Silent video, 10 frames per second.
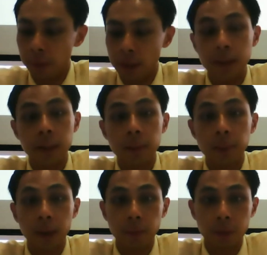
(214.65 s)
As the skin
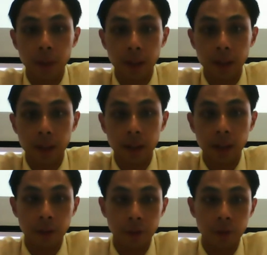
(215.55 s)
becomes drier,
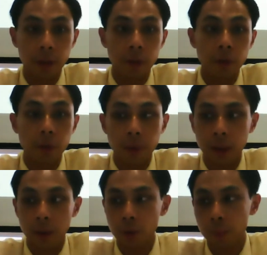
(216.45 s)
it also
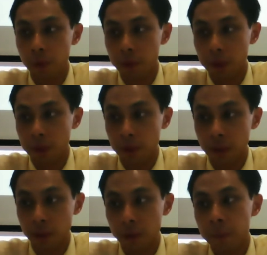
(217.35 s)
becomes more
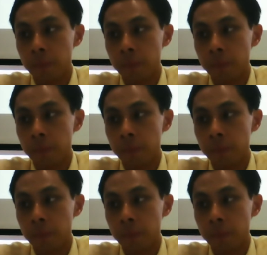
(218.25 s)
sensitive,